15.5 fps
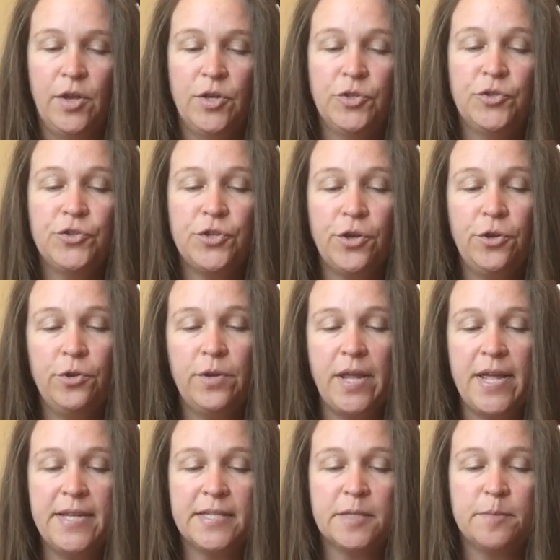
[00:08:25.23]
Soon
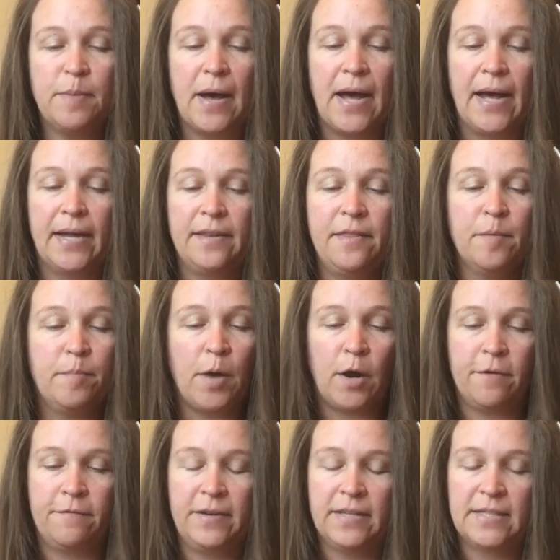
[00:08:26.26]
he spied the
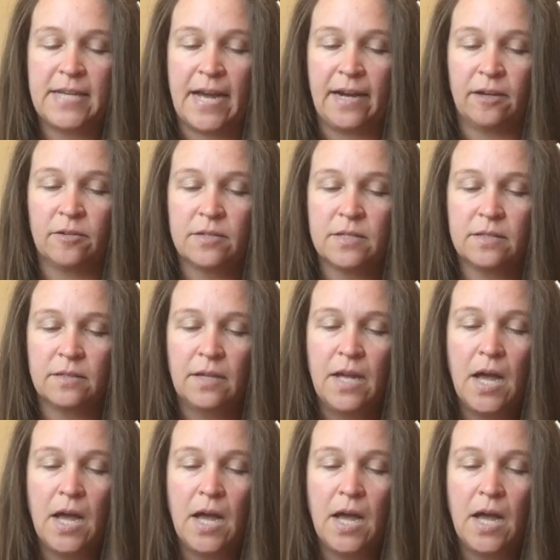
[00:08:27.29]
perfect house,